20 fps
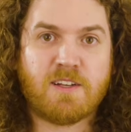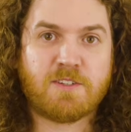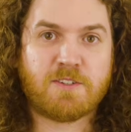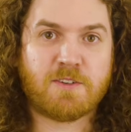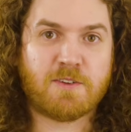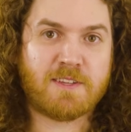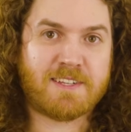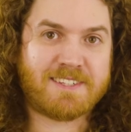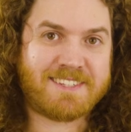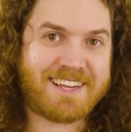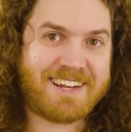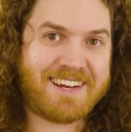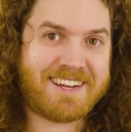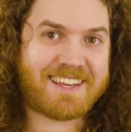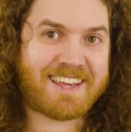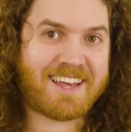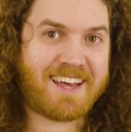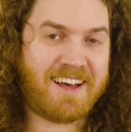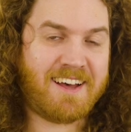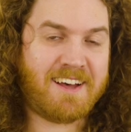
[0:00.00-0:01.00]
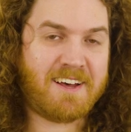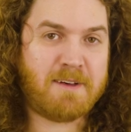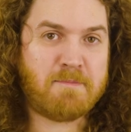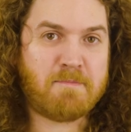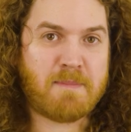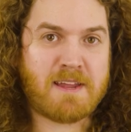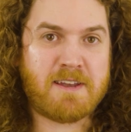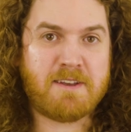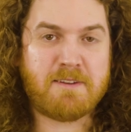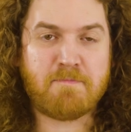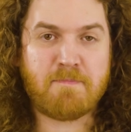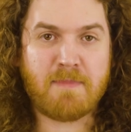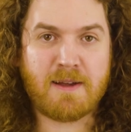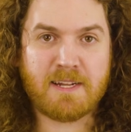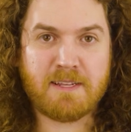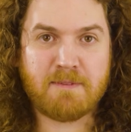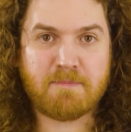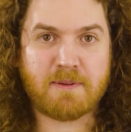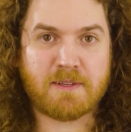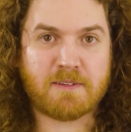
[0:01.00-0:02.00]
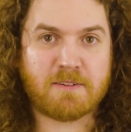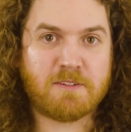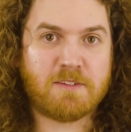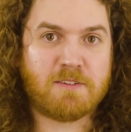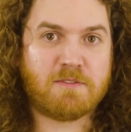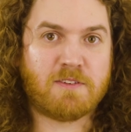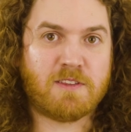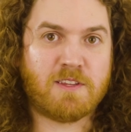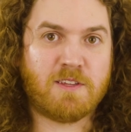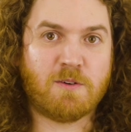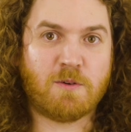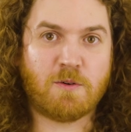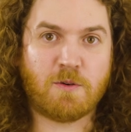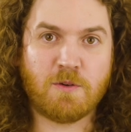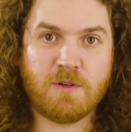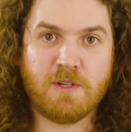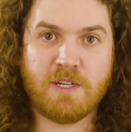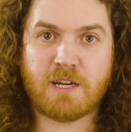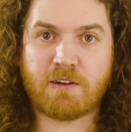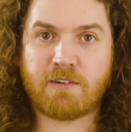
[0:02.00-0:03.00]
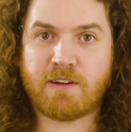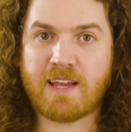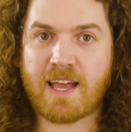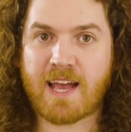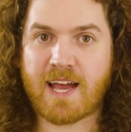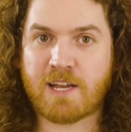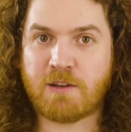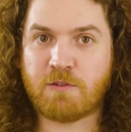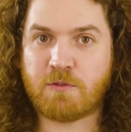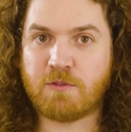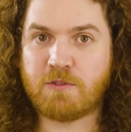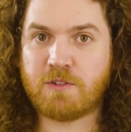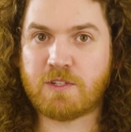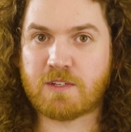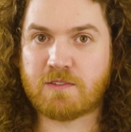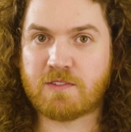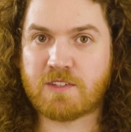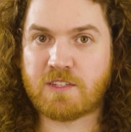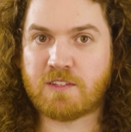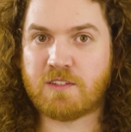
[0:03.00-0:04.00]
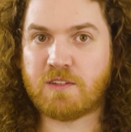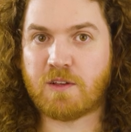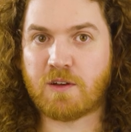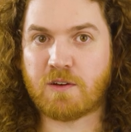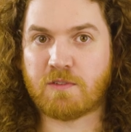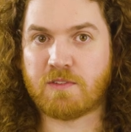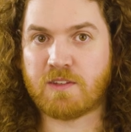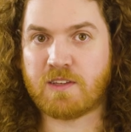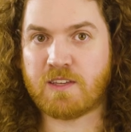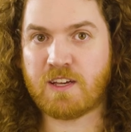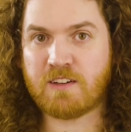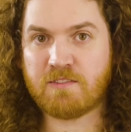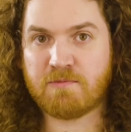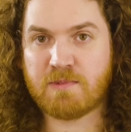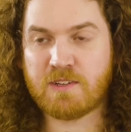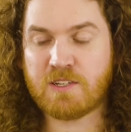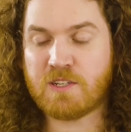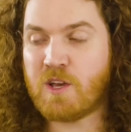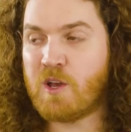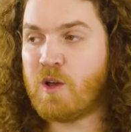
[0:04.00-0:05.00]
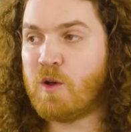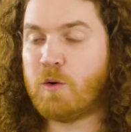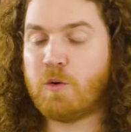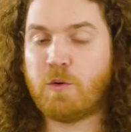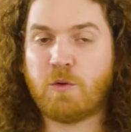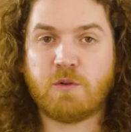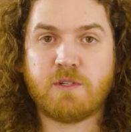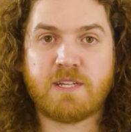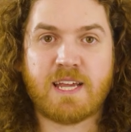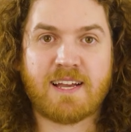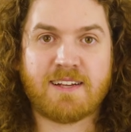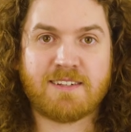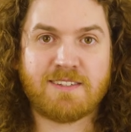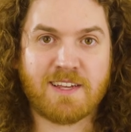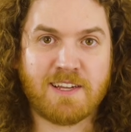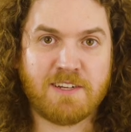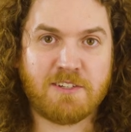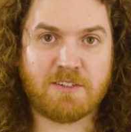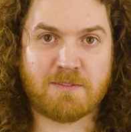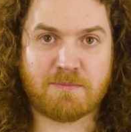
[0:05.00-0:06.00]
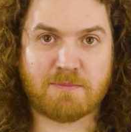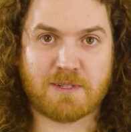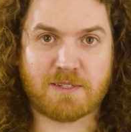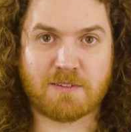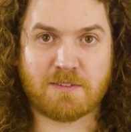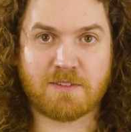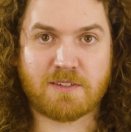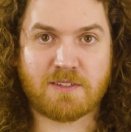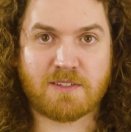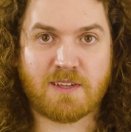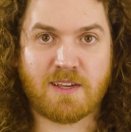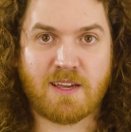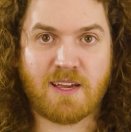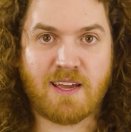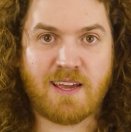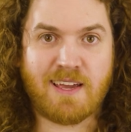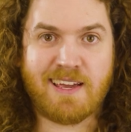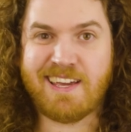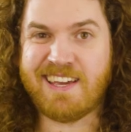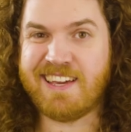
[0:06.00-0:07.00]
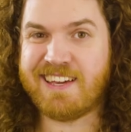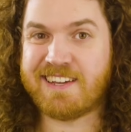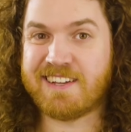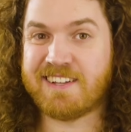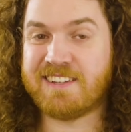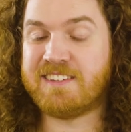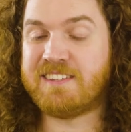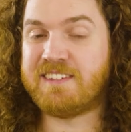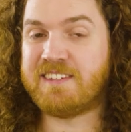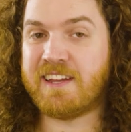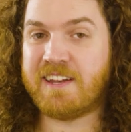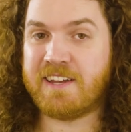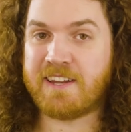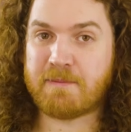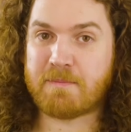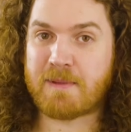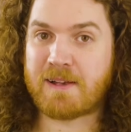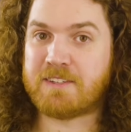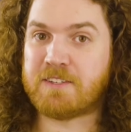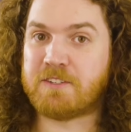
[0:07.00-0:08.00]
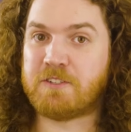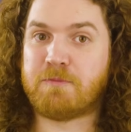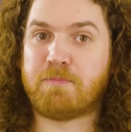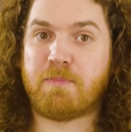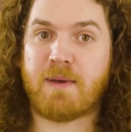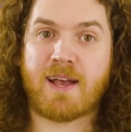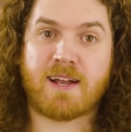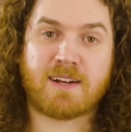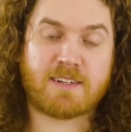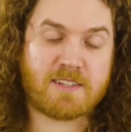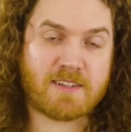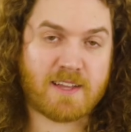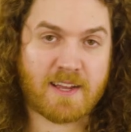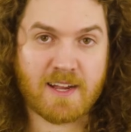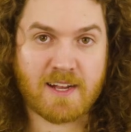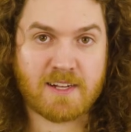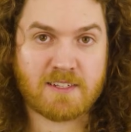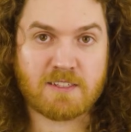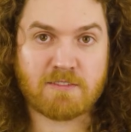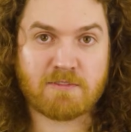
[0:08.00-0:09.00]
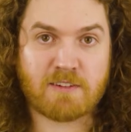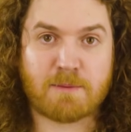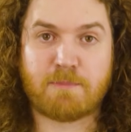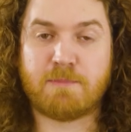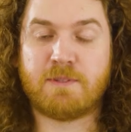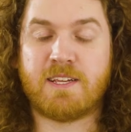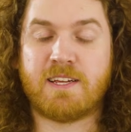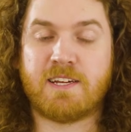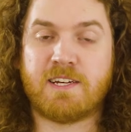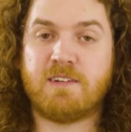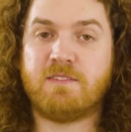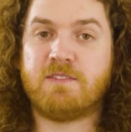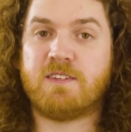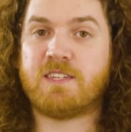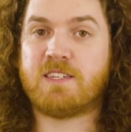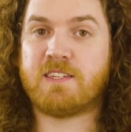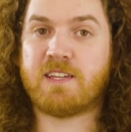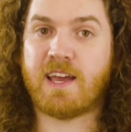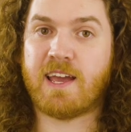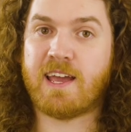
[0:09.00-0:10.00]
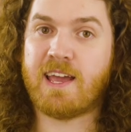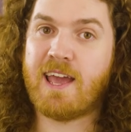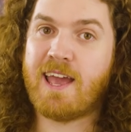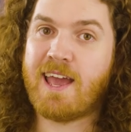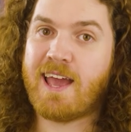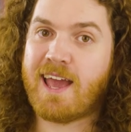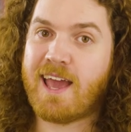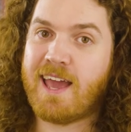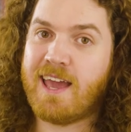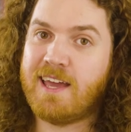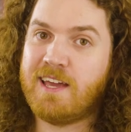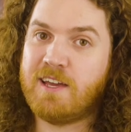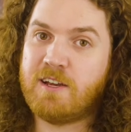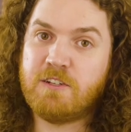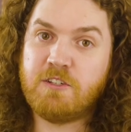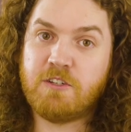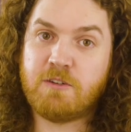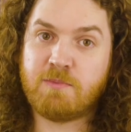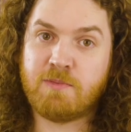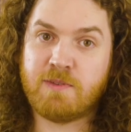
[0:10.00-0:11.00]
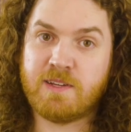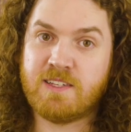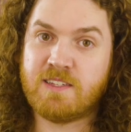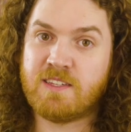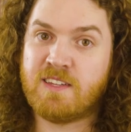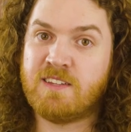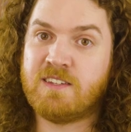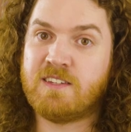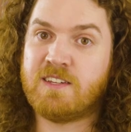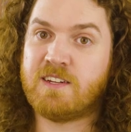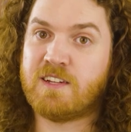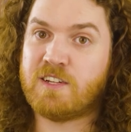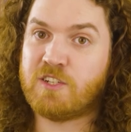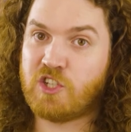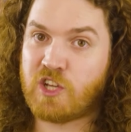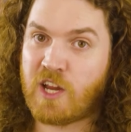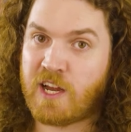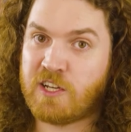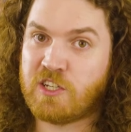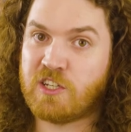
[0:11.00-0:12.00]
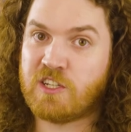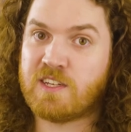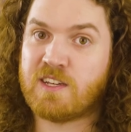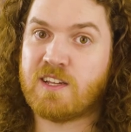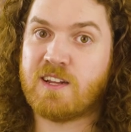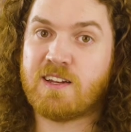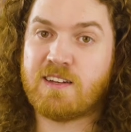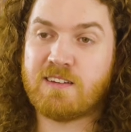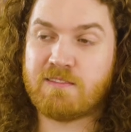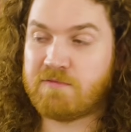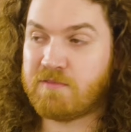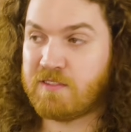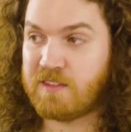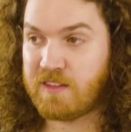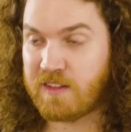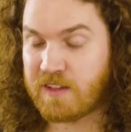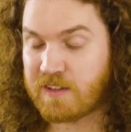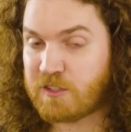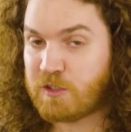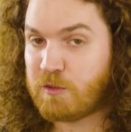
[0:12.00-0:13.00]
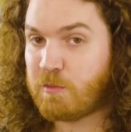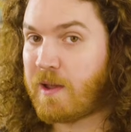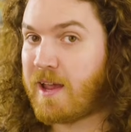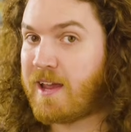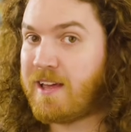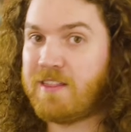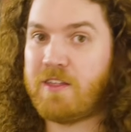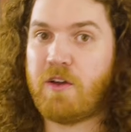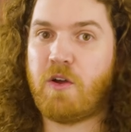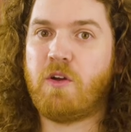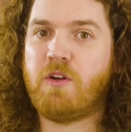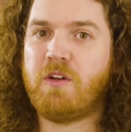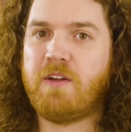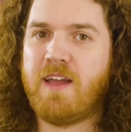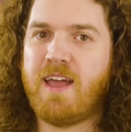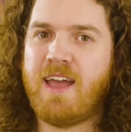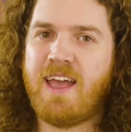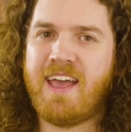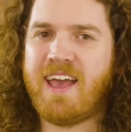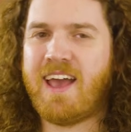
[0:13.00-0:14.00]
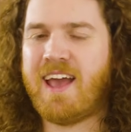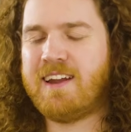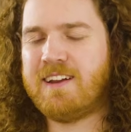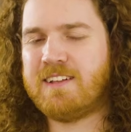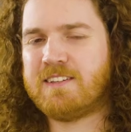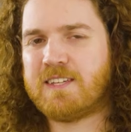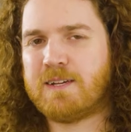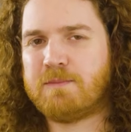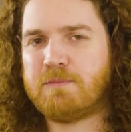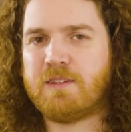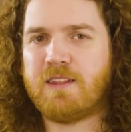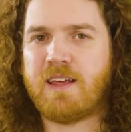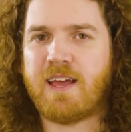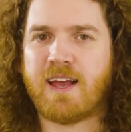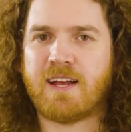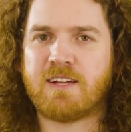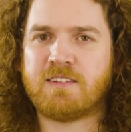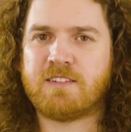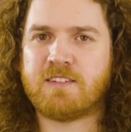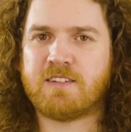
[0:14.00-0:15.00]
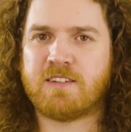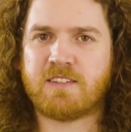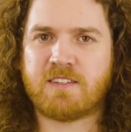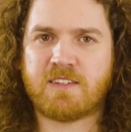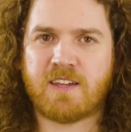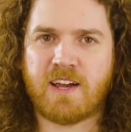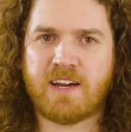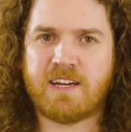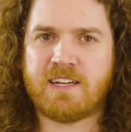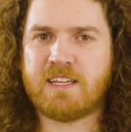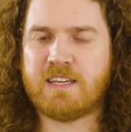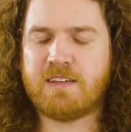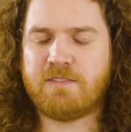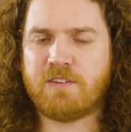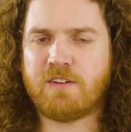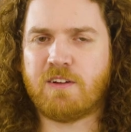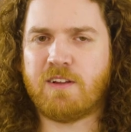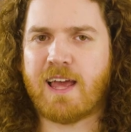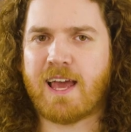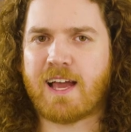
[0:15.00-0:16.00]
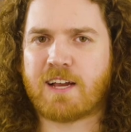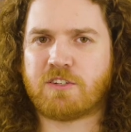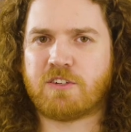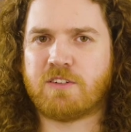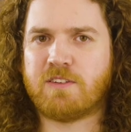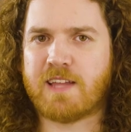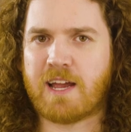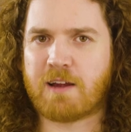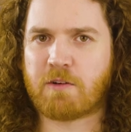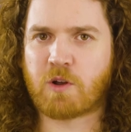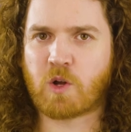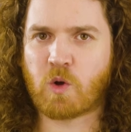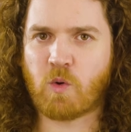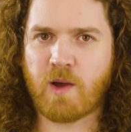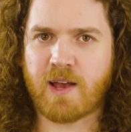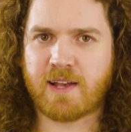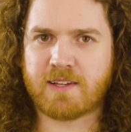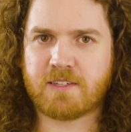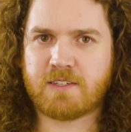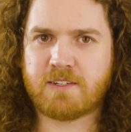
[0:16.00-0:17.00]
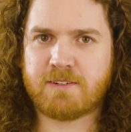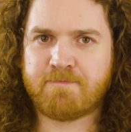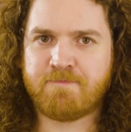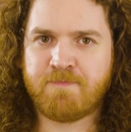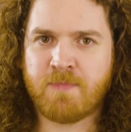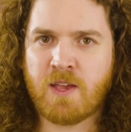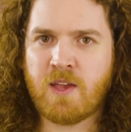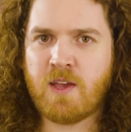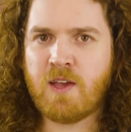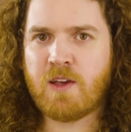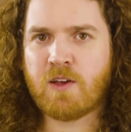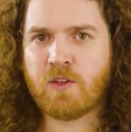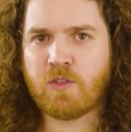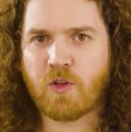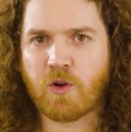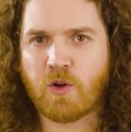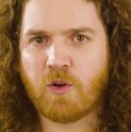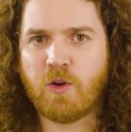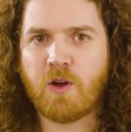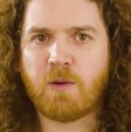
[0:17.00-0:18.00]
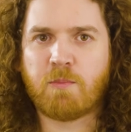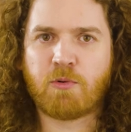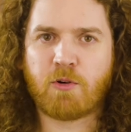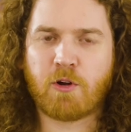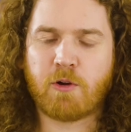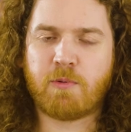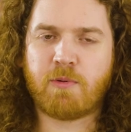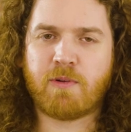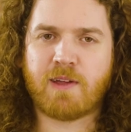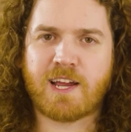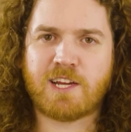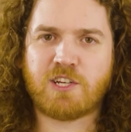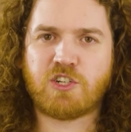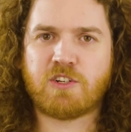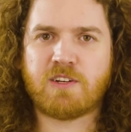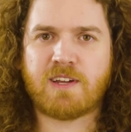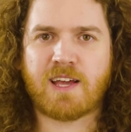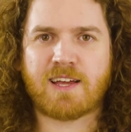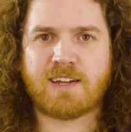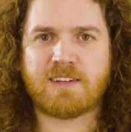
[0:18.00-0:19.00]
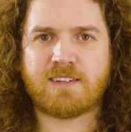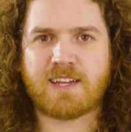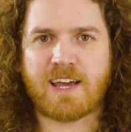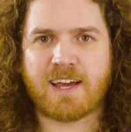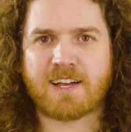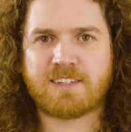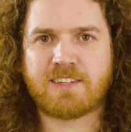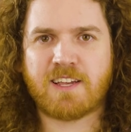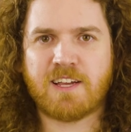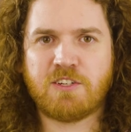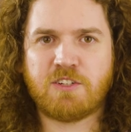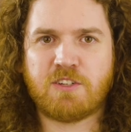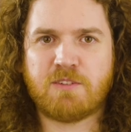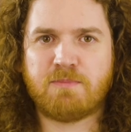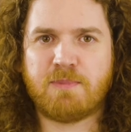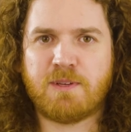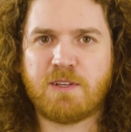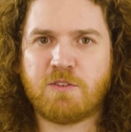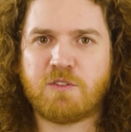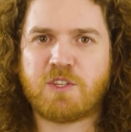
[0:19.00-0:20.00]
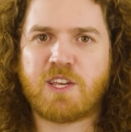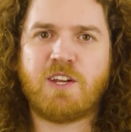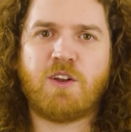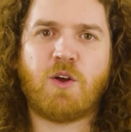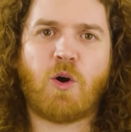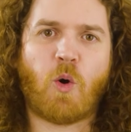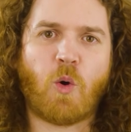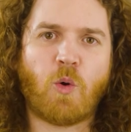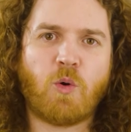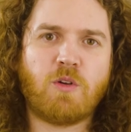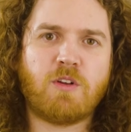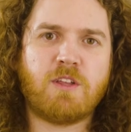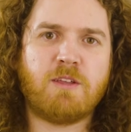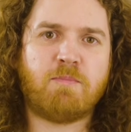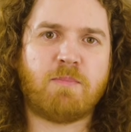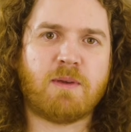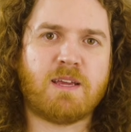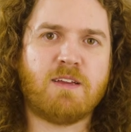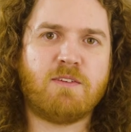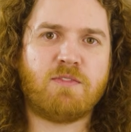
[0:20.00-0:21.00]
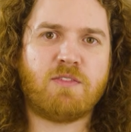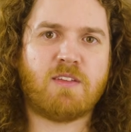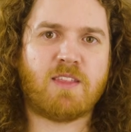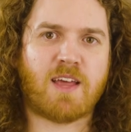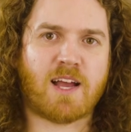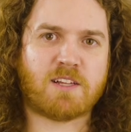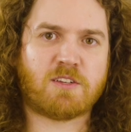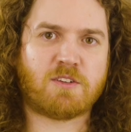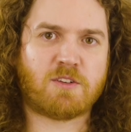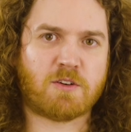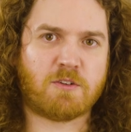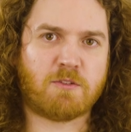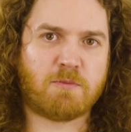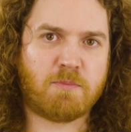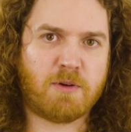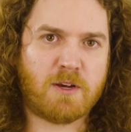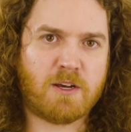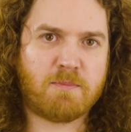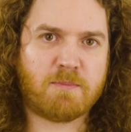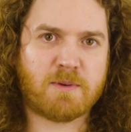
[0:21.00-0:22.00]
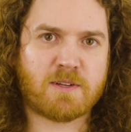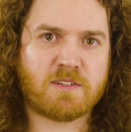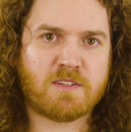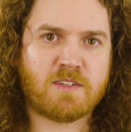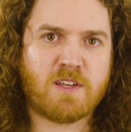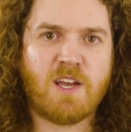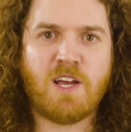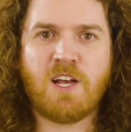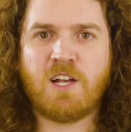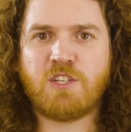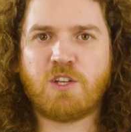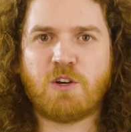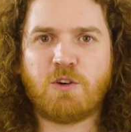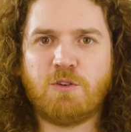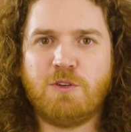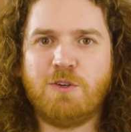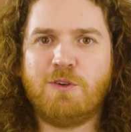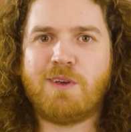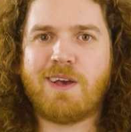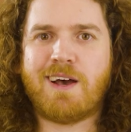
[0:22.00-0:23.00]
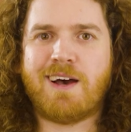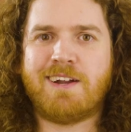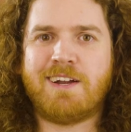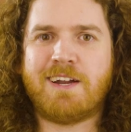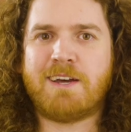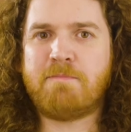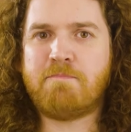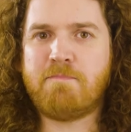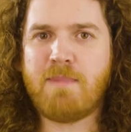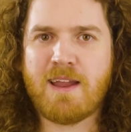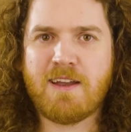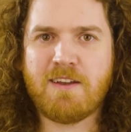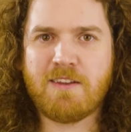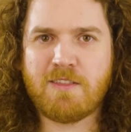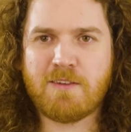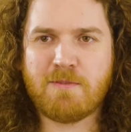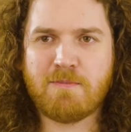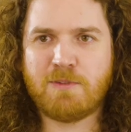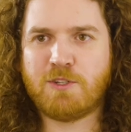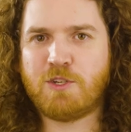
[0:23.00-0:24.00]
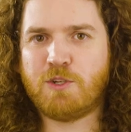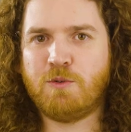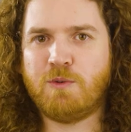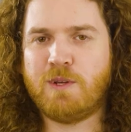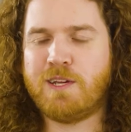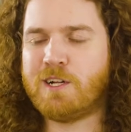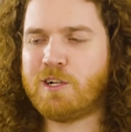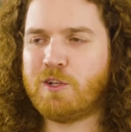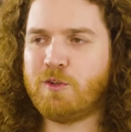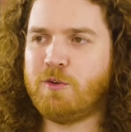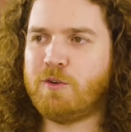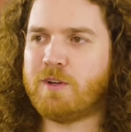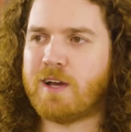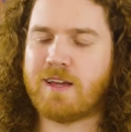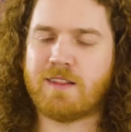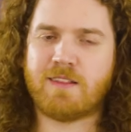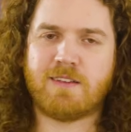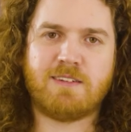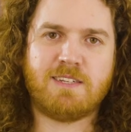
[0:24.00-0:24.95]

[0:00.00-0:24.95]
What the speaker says: So the Senate can't amend money bills for the ordinary annual services of the government or taxation bills. It can send a message back to the House of Representatives to say, hey, could you please consider changing it this way though? And it's up to the House to decide if it'll action that request. Though appropriation and taxation bills can only be for that sole purpose, so you can't amend them to include other